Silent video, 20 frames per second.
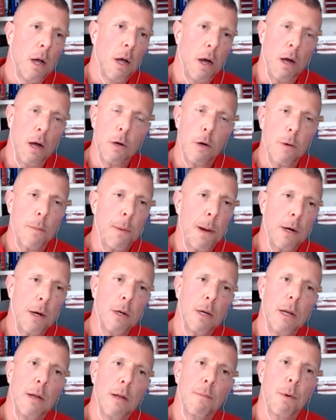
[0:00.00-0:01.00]
under
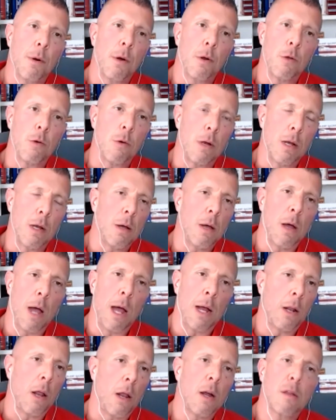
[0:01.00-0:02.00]
penalty of perjury. I
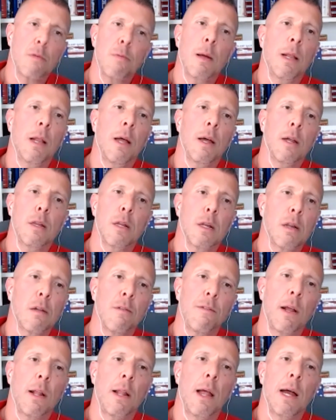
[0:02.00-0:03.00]
lost my license
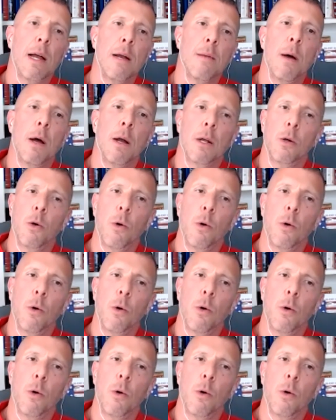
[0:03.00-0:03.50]
if I lied about it.